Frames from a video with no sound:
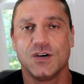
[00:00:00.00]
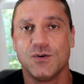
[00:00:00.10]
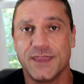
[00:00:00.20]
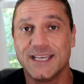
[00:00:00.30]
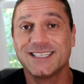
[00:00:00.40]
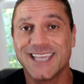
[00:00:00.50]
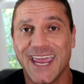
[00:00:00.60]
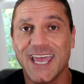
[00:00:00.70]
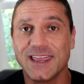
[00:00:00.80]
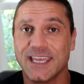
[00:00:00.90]
So this
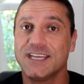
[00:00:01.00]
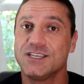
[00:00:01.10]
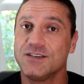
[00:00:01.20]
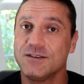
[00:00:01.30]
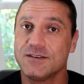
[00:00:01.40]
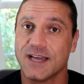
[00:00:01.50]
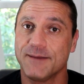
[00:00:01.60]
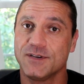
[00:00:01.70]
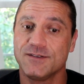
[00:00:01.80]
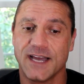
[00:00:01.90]
can lead to
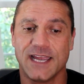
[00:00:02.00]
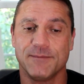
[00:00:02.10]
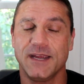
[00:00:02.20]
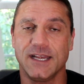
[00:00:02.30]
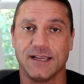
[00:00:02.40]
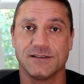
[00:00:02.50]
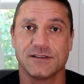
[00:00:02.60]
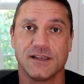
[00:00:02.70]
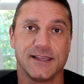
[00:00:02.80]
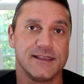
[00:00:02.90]
type 2 diabetes.